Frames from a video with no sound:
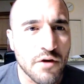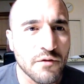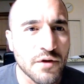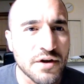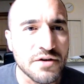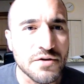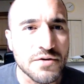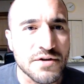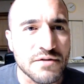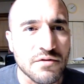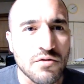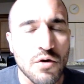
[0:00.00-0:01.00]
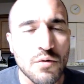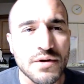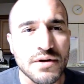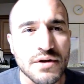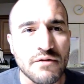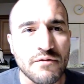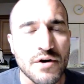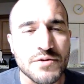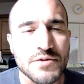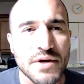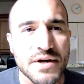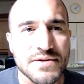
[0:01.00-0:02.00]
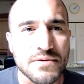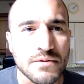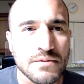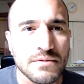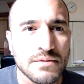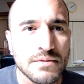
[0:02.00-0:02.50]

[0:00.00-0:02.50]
perfectly conducive to growing fresh basil.